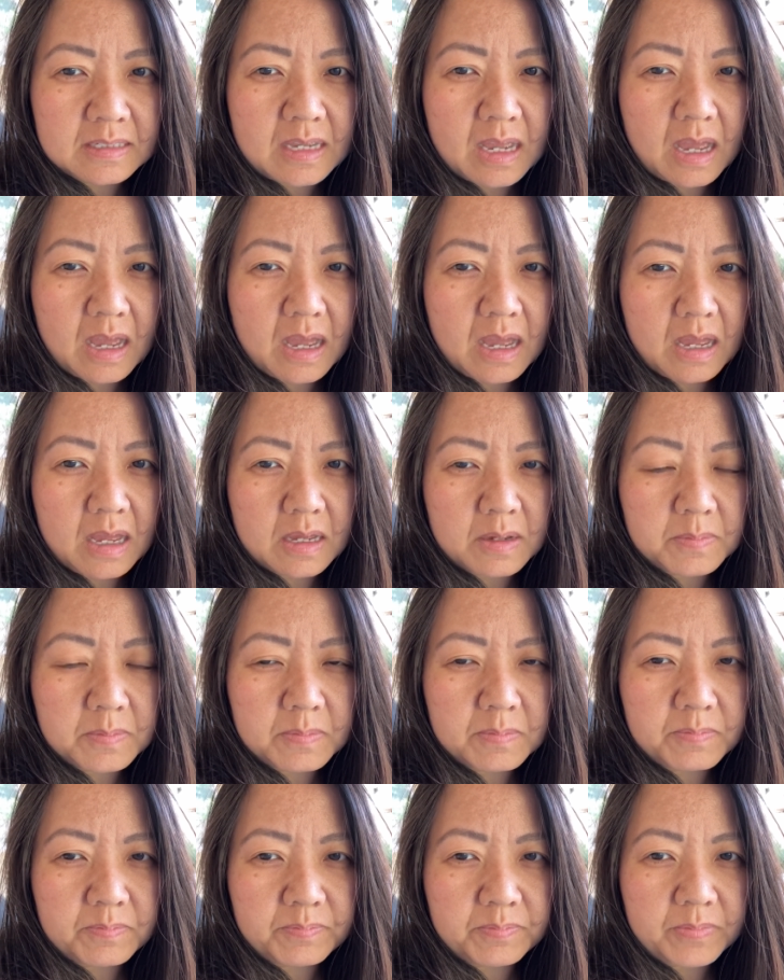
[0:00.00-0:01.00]

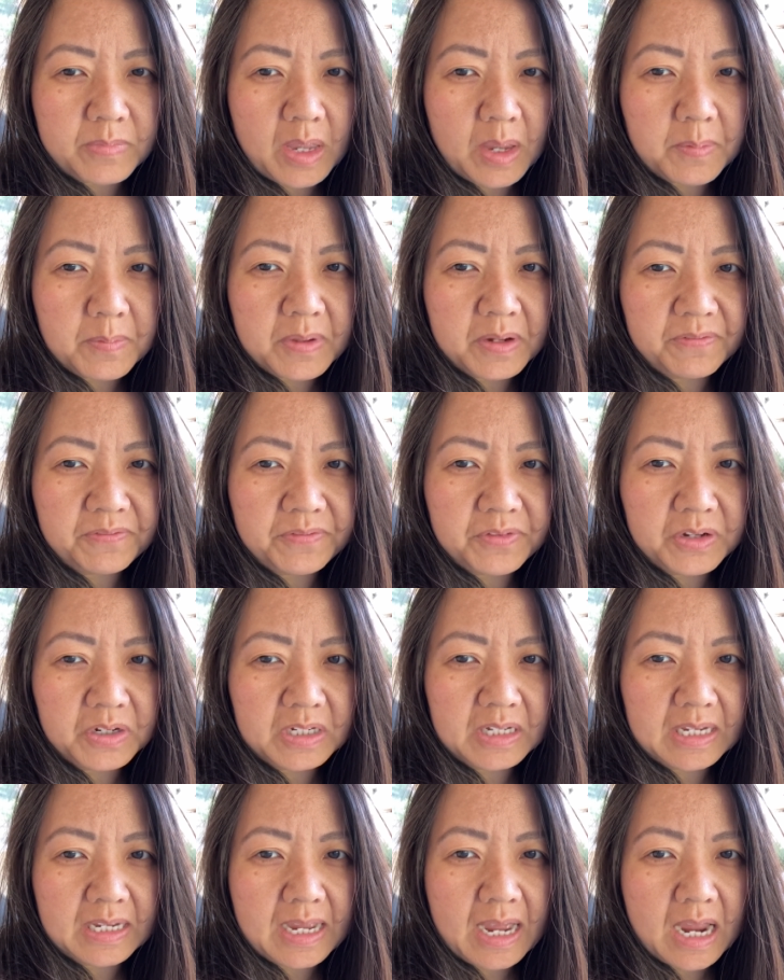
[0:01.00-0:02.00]
Um, I've been
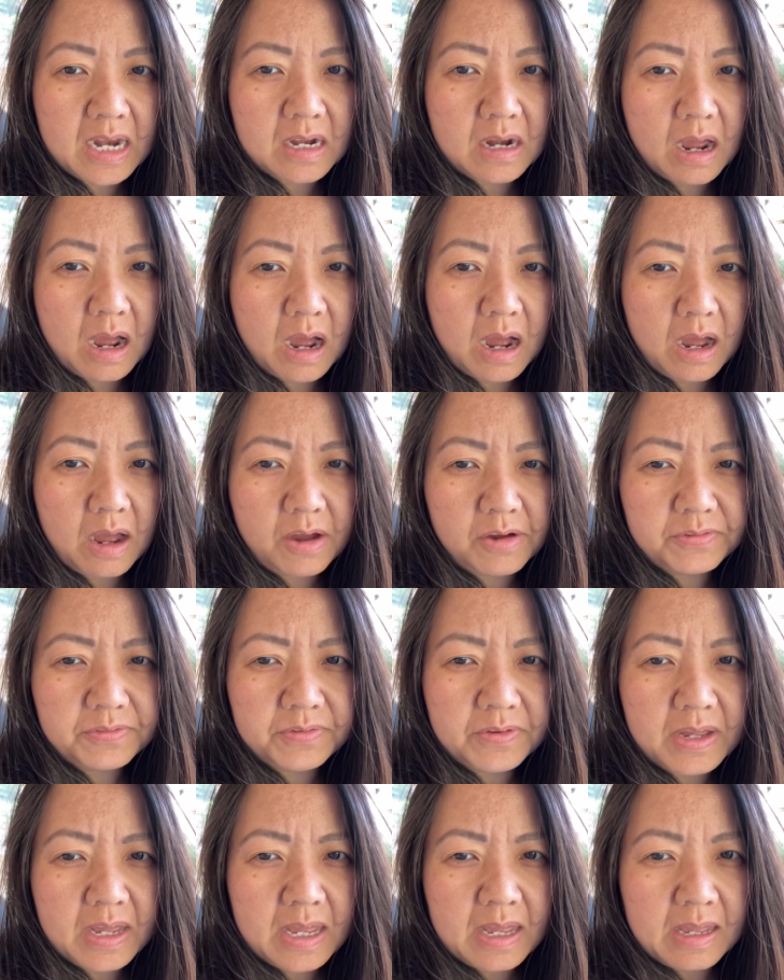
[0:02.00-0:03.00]
feeling kind of off.
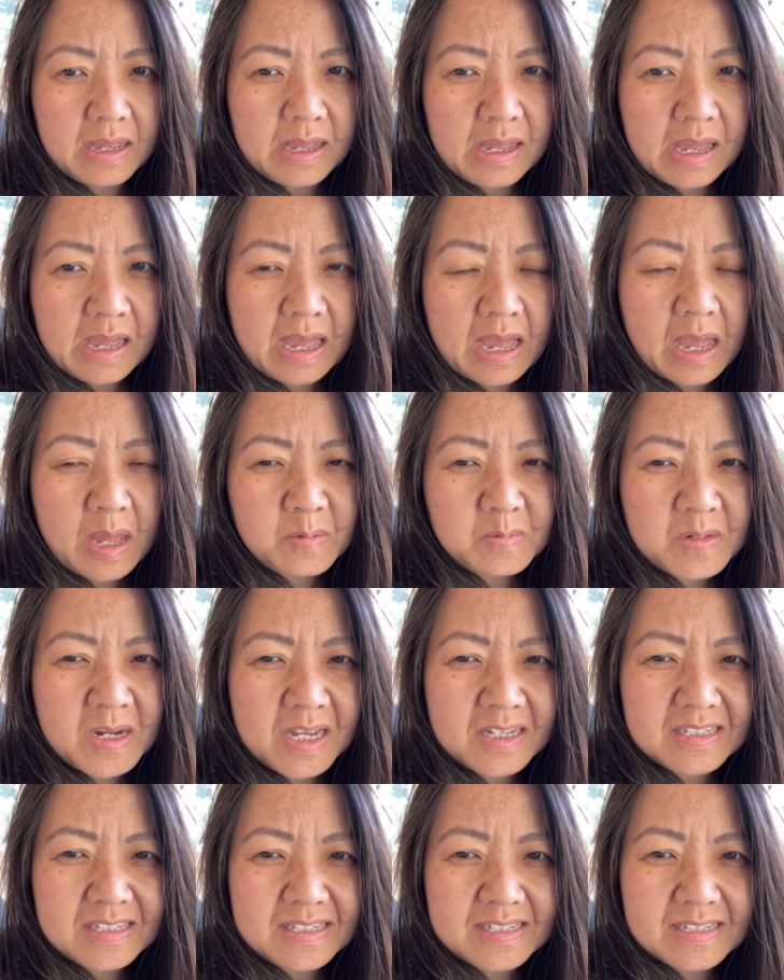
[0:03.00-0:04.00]
I'm
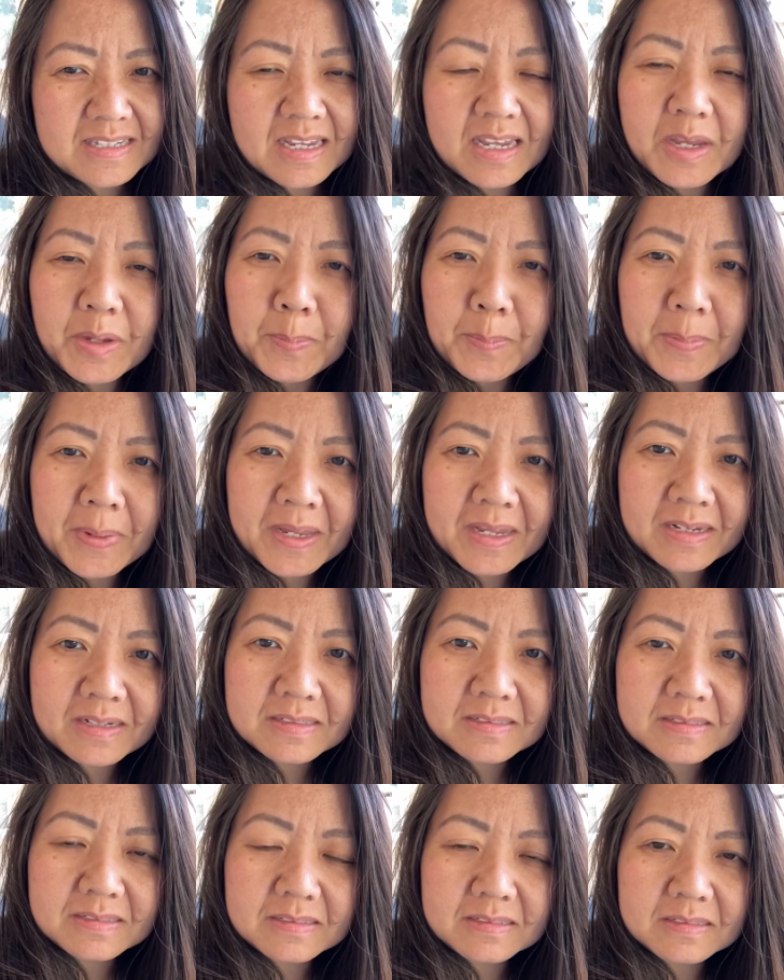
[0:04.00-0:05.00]
not sick, but
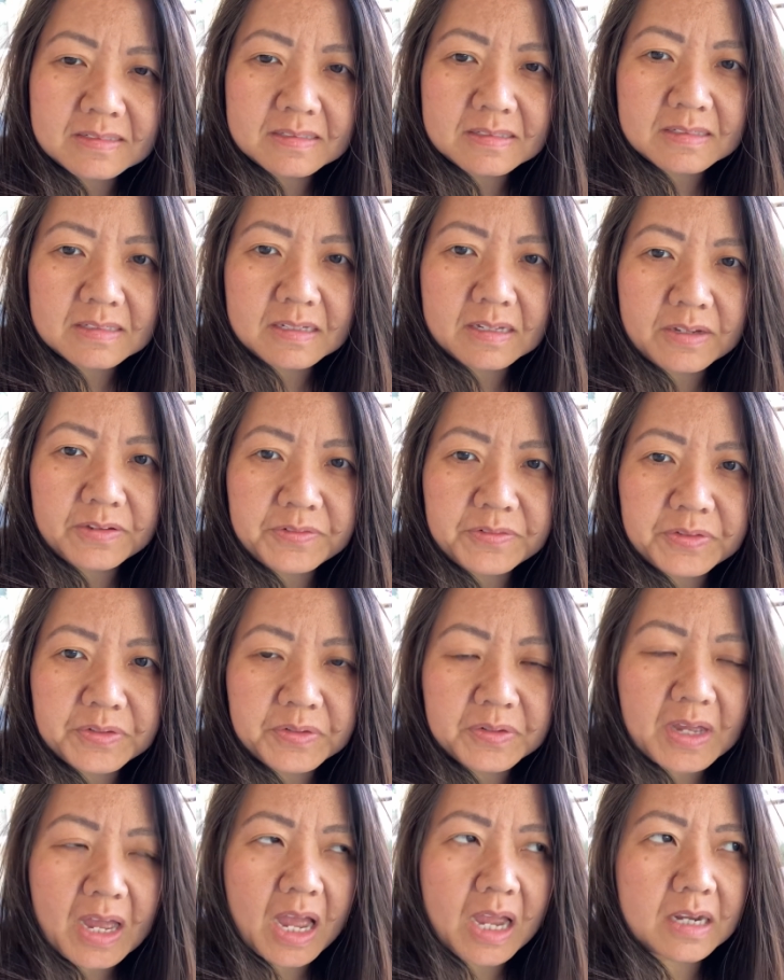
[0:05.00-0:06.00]
I feel
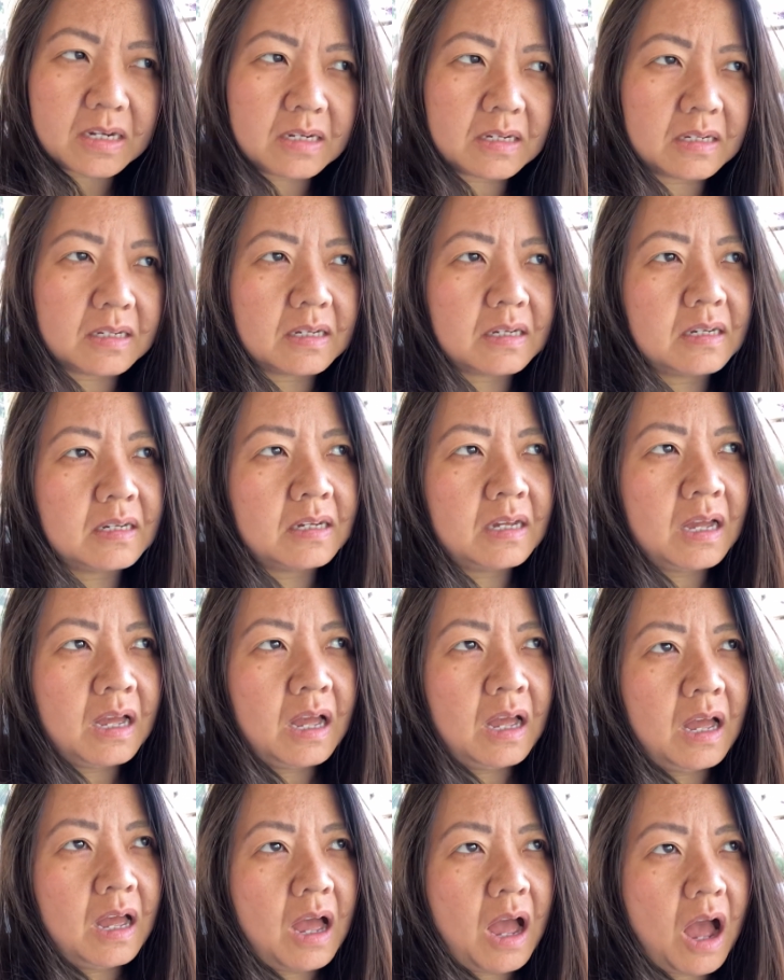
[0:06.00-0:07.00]
kind of
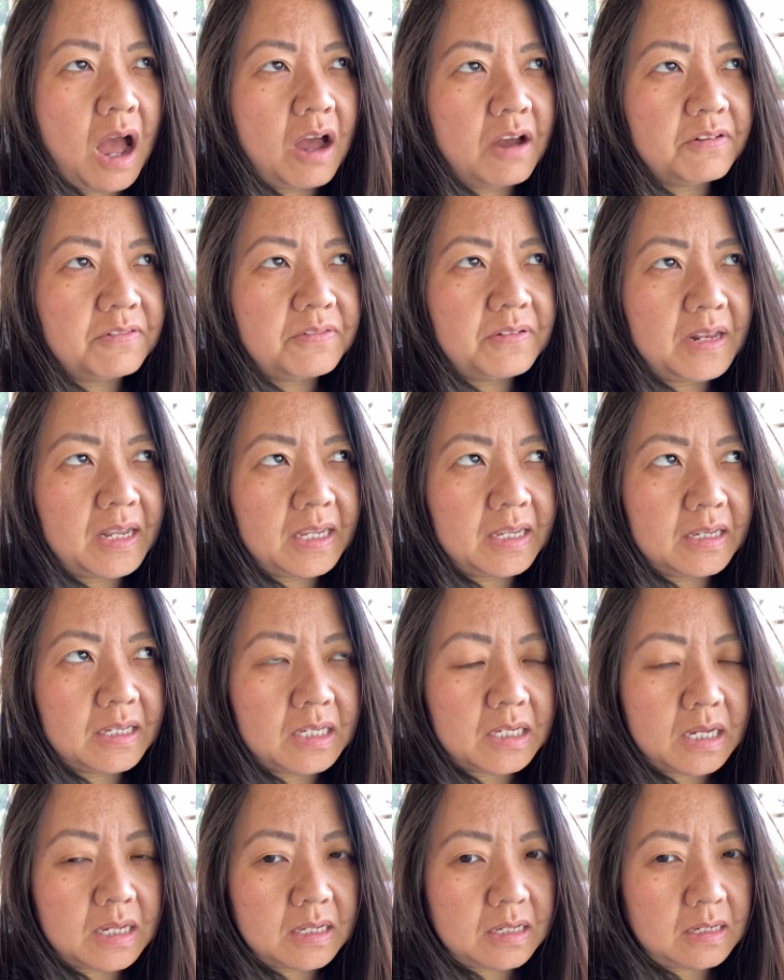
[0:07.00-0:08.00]
of like
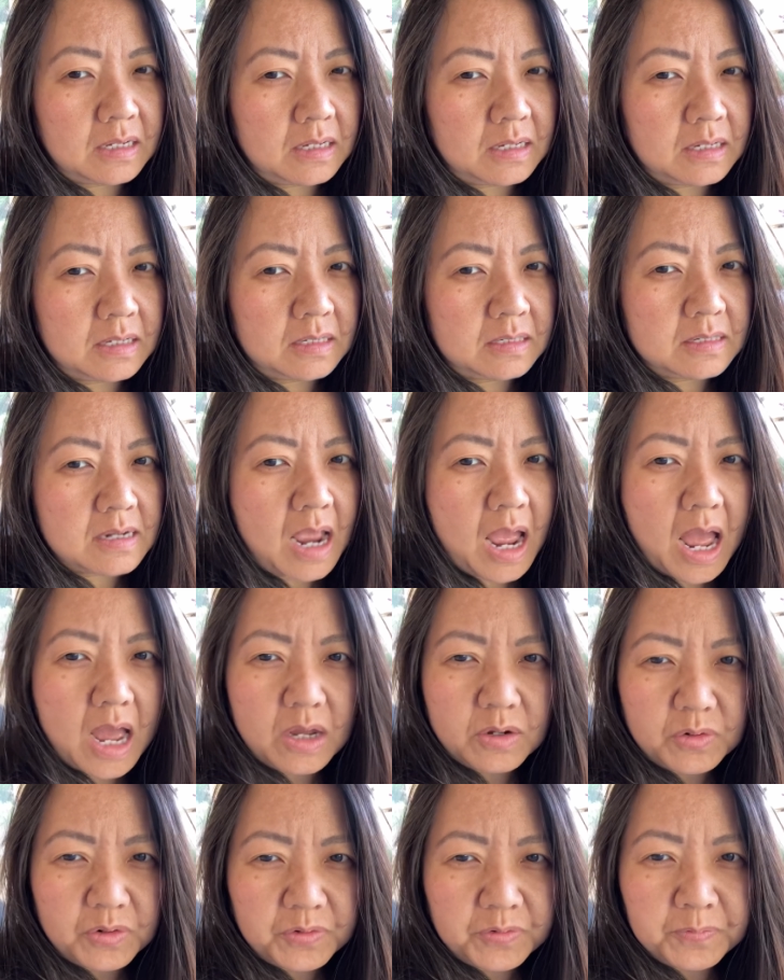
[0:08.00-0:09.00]
an
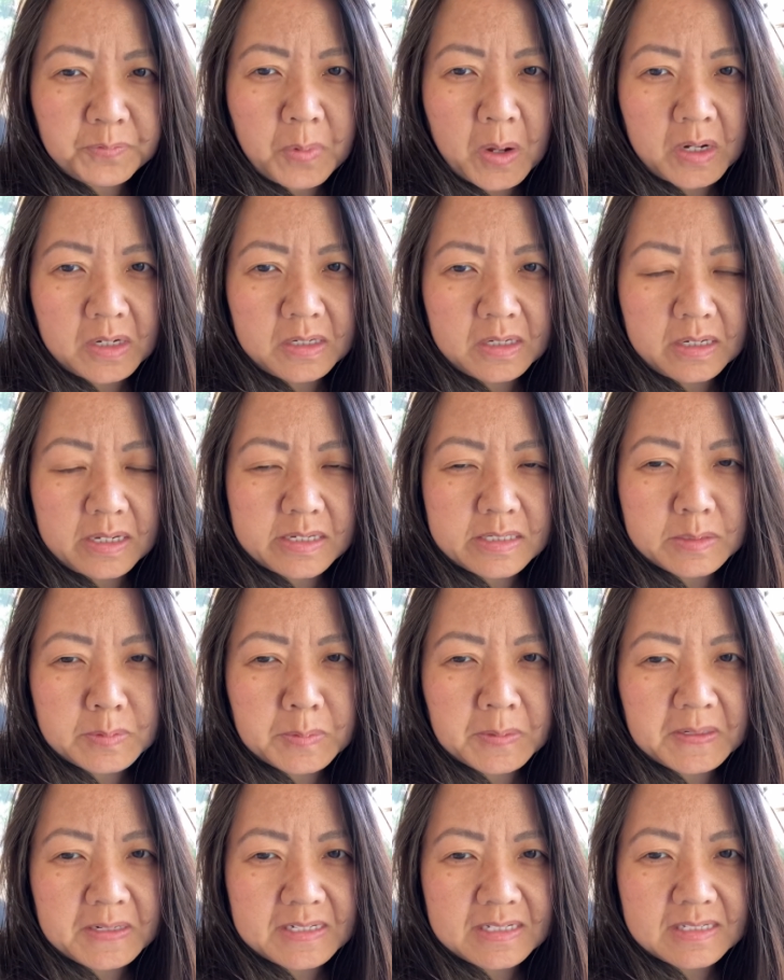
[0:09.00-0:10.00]
out of body
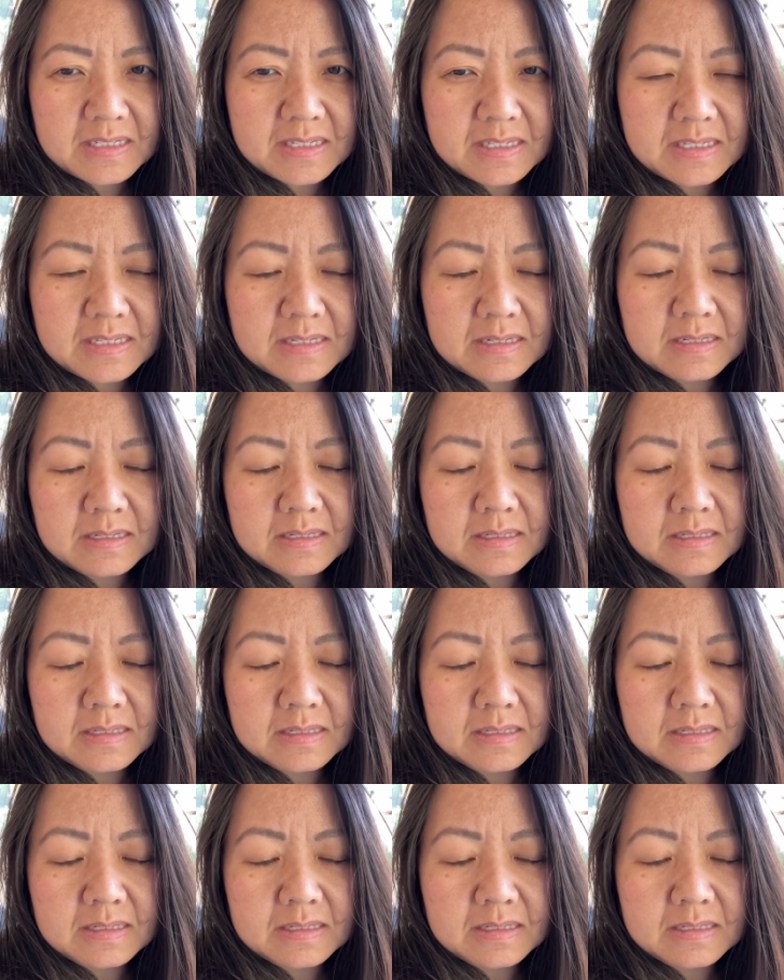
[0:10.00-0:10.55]
experience